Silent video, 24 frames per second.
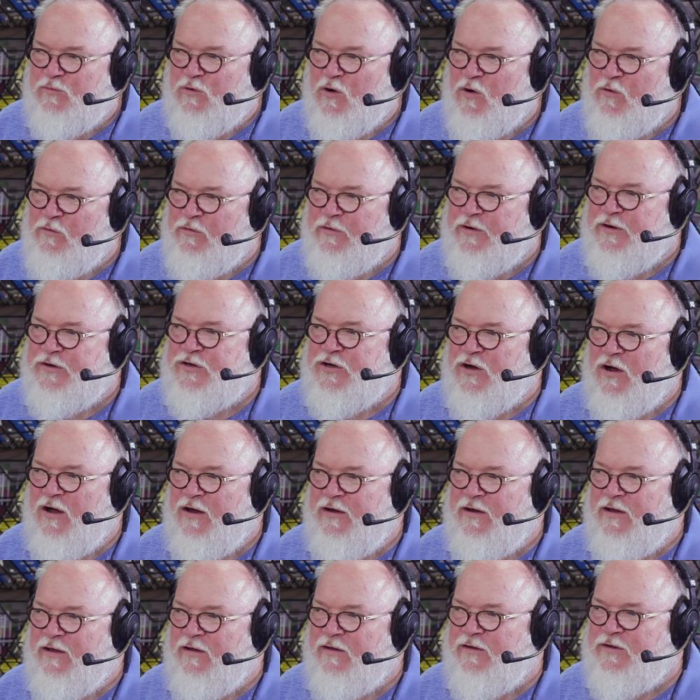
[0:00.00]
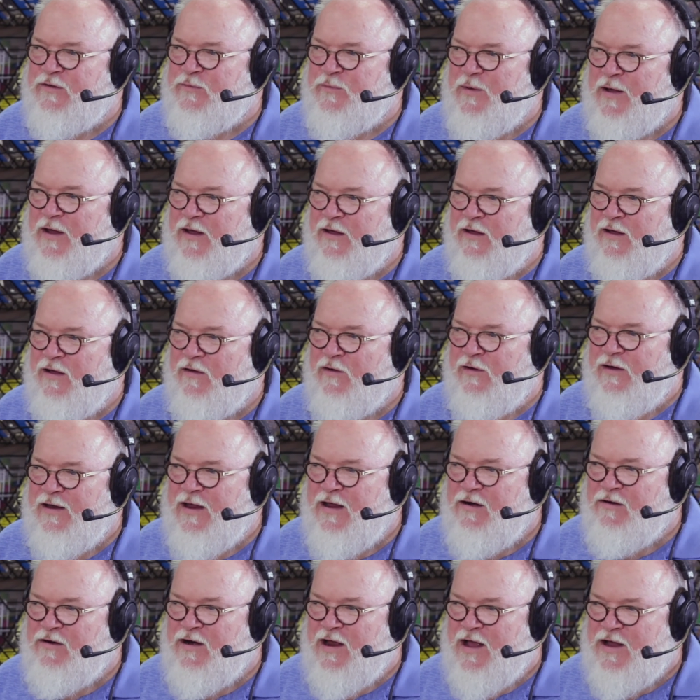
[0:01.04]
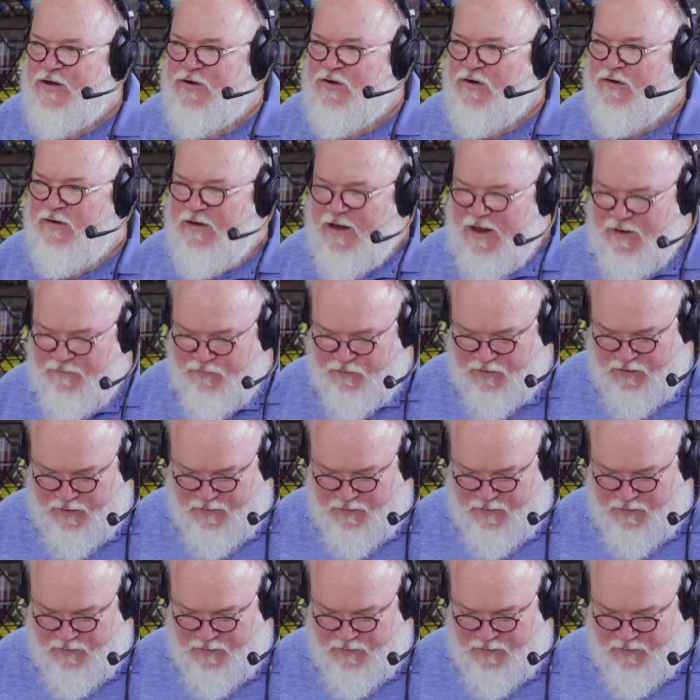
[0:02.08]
Brewery, Sean Hill is making an international name for